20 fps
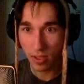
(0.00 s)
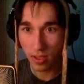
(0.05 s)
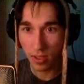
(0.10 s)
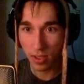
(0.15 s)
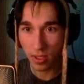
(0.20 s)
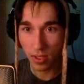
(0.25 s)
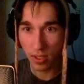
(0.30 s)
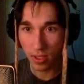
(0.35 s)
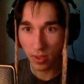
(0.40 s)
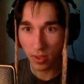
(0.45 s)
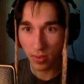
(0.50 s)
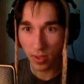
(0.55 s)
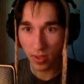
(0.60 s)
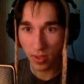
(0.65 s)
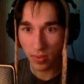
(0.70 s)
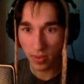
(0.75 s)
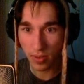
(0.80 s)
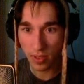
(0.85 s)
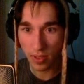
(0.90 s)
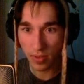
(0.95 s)
Uh, I don't want
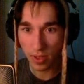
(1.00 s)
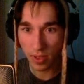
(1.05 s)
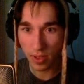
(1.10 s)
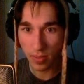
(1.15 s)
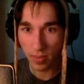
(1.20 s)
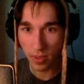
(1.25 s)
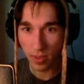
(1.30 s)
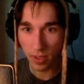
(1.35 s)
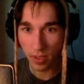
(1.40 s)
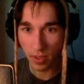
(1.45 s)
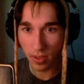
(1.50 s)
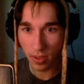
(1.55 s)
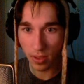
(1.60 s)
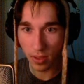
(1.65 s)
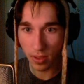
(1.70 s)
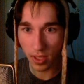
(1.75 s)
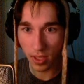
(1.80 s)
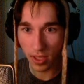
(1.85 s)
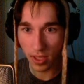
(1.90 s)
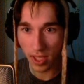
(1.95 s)
what's ever up there. Oh,
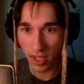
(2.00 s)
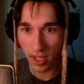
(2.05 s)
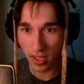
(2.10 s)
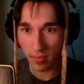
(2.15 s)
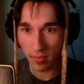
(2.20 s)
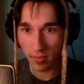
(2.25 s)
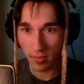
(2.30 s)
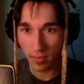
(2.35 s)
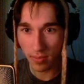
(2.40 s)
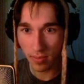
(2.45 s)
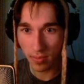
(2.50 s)
Laudanum.